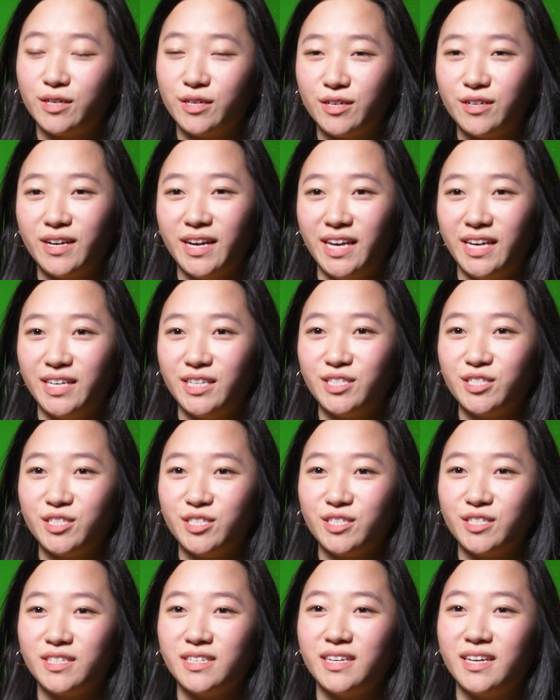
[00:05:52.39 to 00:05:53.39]
your
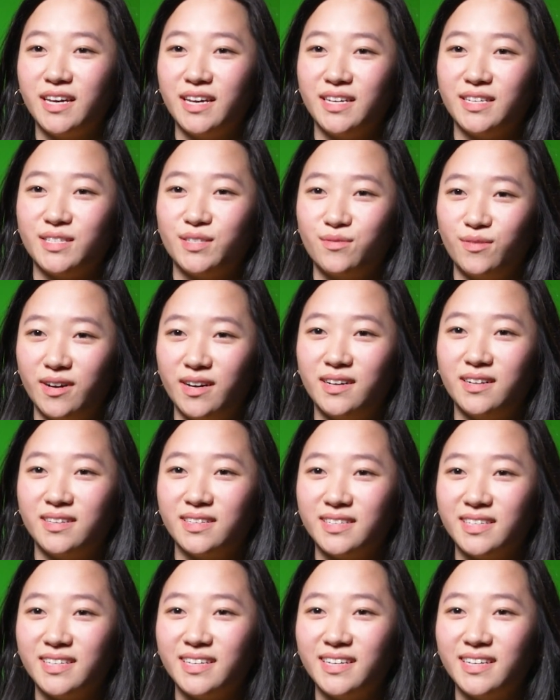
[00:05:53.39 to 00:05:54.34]
age as well.